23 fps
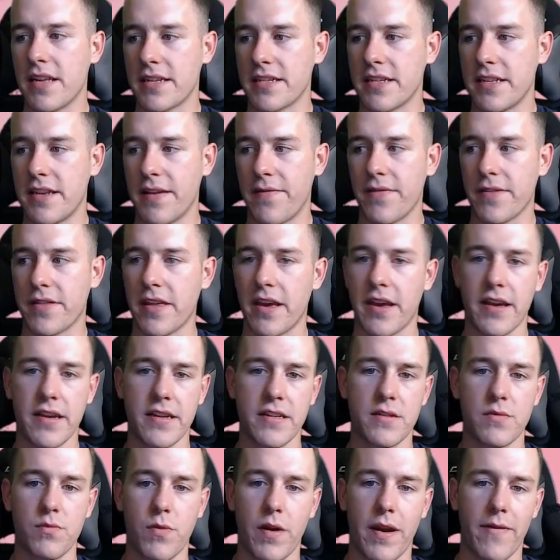different things,
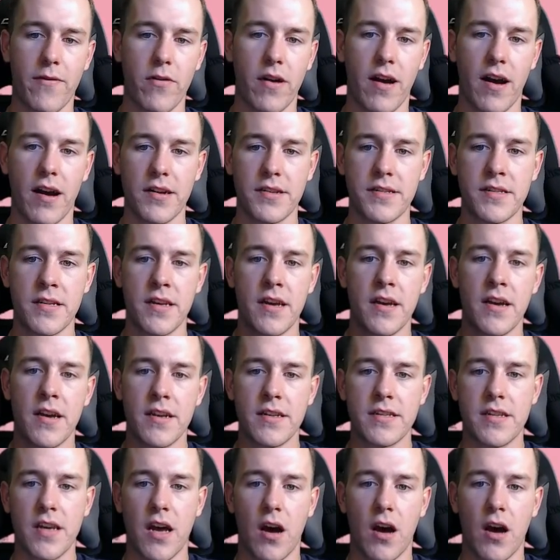whatever else. So